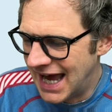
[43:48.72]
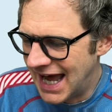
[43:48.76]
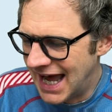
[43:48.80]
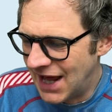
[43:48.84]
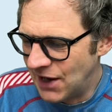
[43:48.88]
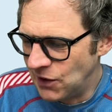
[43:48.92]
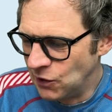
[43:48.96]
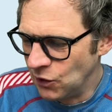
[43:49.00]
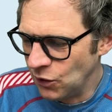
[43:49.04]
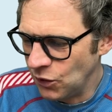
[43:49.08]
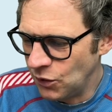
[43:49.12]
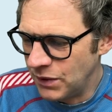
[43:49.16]

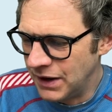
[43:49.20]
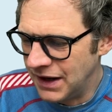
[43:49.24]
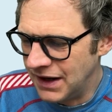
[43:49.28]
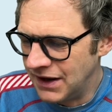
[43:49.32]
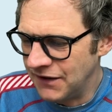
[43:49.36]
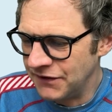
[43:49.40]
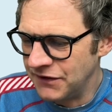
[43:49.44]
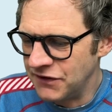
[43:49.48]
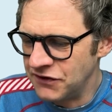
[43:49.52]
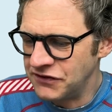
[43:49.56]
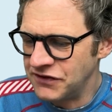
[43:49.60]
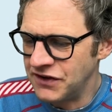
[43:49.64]
Look where
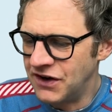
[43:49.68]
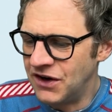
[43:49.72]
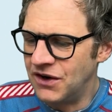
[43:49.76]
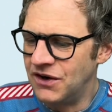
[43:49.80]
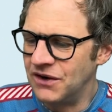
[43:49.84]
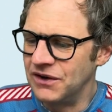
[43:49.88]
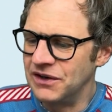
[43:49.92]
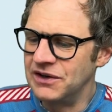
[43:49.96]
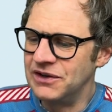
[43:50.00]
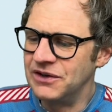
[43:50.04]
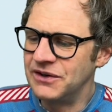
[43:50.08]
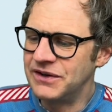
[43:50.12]
others
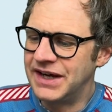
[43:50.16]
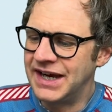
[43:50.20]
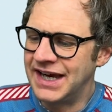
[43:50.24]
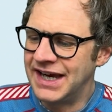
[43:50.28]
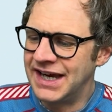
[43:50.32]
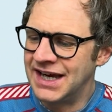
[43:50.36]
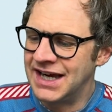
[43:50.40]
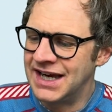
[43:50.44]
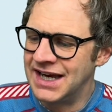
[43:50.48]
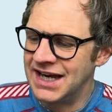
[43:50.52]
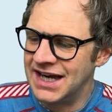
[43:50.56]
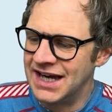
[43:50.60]
aren't
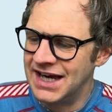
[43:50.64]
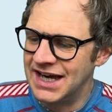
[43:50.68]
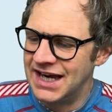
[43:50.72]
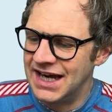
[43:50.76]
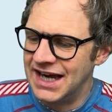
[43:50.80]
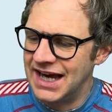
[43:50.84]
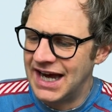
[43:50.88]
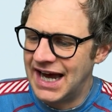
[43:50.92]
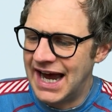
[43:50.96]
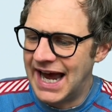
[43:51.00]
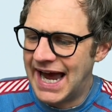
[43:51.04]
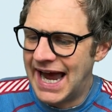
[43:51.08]
looking.
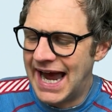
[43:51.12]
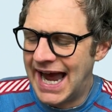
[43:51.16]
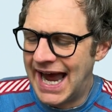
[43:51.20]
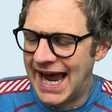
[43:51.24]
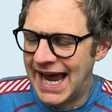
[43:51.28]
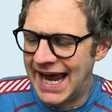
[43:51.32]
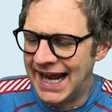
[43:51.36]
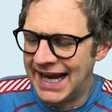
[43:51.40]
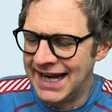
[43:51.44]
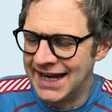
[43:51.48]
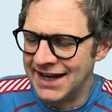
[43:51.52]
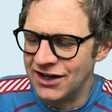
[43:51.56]

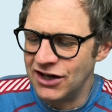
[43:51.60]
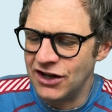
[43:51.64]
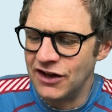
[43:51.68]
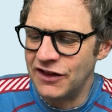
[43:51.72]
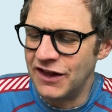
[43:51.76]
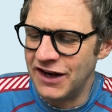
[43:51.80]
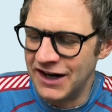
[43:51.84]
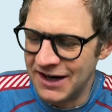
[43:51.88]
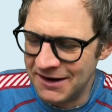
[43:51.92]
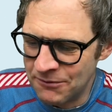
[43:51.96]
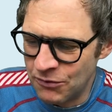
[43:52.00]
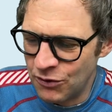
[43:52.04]
And
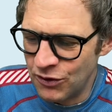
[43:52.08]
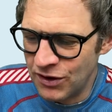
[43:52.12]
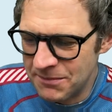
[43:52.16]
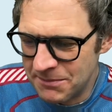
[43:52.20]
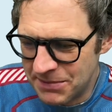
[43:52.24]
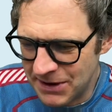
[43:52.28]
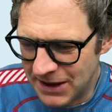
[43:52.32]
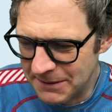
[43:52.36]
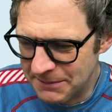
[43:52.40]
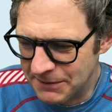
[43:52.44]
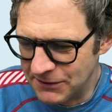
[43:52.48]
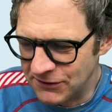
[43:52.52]
the number one
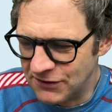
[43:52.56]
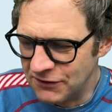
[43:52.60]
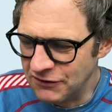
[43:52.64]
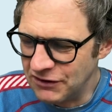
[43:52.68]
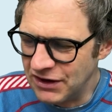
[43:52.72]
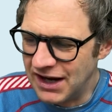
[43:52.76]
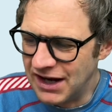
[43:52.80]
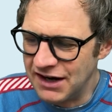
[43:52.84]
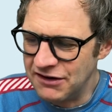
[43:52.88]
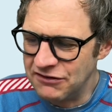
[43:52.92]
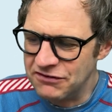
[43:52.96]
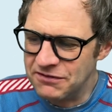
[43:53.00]
purpose of
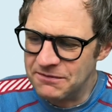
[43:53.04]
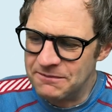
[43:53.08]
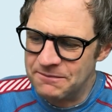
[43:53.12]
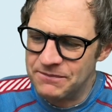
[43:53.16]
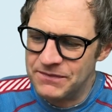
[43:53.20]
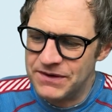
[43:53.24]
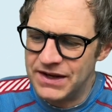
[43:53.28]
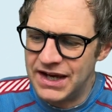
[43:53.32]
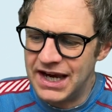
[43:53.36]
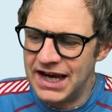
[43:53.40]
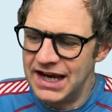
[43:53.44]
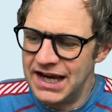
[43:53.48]
life
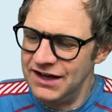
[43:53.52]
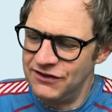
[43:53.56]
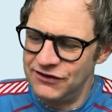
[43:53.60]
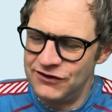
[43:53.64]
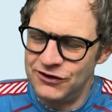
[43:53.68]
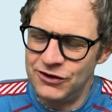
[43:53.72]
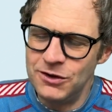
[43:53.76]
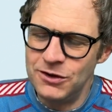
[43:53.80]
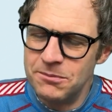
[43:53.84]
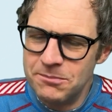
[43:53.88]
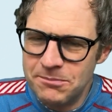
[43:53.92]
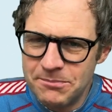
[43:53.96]
is
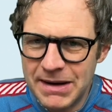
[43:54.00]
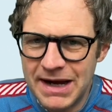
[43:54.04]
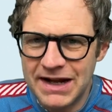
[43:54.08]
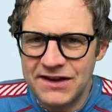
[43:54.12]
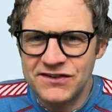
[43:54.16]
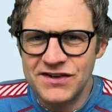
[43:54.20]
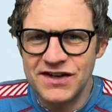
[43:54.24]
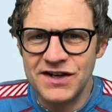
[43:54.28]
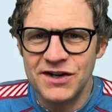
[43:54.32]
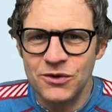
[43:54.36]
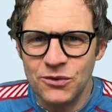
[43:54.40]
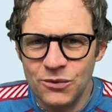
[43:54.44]
to
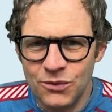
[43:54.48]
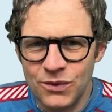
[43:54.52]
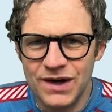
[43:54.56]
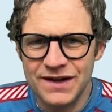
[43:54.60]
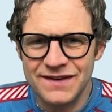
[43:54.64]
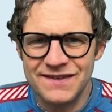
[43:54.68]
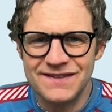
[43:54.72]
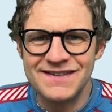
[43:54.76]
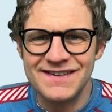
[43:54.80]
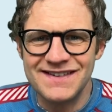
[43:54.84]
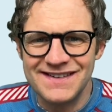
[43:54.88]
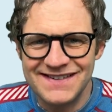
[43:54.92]
better
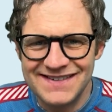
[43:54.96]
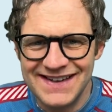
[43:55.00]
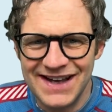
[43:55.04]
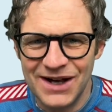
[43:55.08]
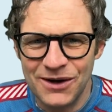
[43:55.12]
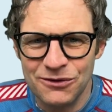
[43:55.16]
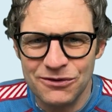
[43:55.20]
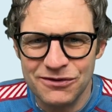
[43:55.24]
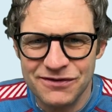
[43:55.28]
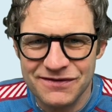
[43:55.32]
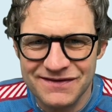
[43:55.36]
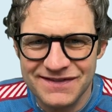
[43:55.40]
one's
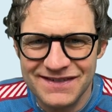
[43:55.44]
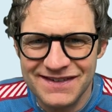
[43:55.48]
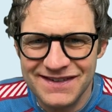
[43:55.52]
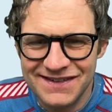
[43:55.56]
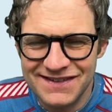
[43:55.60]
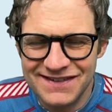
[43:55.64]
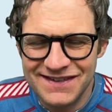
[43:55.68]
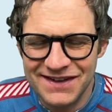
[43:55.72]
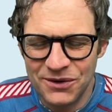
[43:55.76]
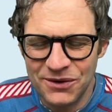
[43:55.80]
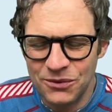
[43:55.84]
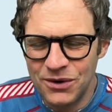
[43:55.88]
self.
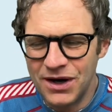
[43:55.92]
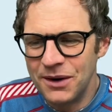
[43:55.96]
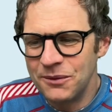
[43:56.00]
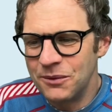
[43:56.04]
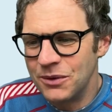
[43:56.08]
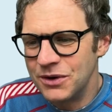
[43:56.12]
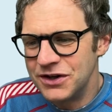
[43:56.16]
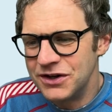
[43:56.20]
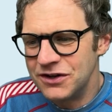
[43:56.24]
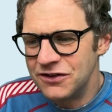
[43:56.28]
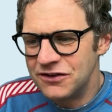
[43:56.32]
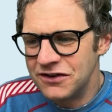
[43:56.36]
So what I
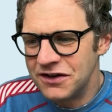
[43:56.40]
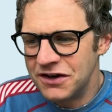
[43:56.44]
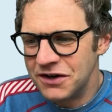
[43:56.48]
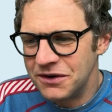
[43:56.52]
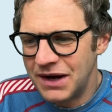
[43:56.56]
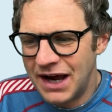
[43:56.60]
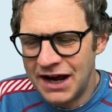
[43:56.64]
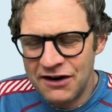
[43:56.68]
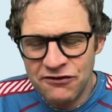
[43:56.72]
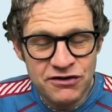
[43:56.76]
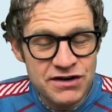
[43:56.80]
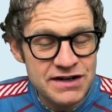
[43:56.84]
want you to do
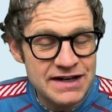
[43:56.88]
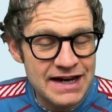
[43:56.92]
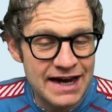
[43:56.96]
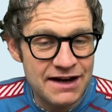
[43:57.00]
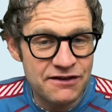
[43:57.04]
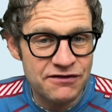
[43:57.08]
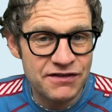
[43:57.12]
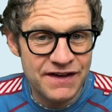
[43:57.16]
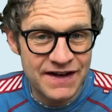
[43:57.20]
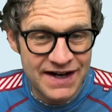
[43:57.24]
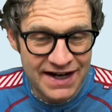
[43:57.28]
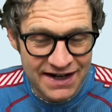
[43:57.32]
every day
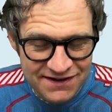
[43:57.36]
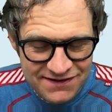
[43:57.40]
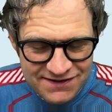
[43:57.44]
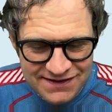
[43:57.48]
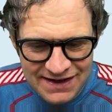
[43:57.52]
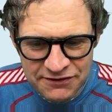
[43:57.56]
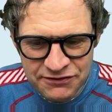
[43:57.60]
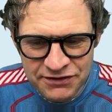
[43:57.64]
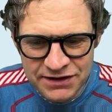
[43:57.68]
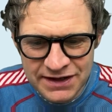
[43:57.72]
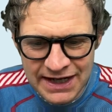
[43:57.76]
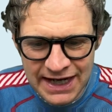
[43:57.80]
for the next
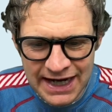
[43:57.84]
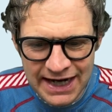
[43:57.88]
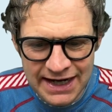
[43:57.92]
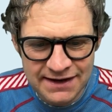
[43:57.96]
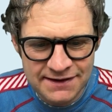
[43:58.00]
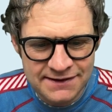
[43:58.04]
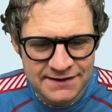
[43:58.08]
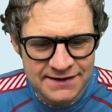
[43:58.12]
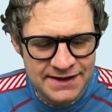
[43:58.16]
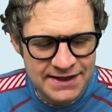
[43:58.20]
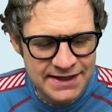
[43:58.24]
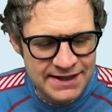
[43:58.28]
7
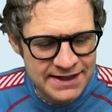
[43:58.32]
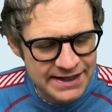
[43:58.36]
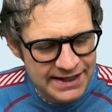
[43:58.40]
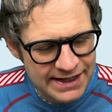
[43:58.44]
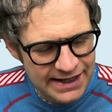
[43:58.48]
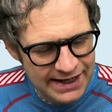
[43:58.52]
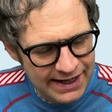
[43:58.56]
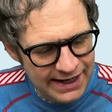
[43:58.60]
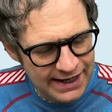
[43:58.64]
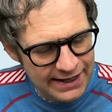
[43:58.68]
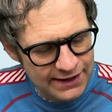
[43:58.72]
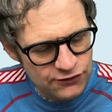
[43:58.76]
days
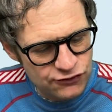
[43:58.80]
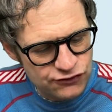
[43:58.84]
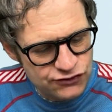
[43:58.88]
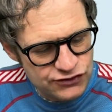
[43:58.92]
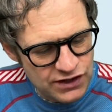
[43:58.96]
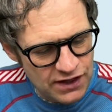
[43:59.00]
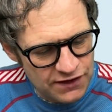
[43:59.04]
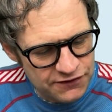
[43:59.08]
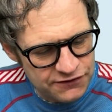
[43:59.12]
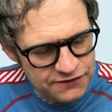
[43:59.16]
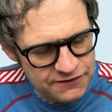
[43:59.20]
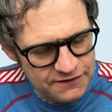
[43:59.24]
is
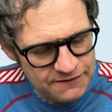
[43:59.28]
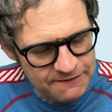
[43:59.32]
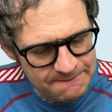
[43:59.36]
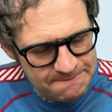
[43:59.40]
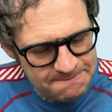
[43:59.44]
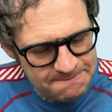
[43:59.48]
just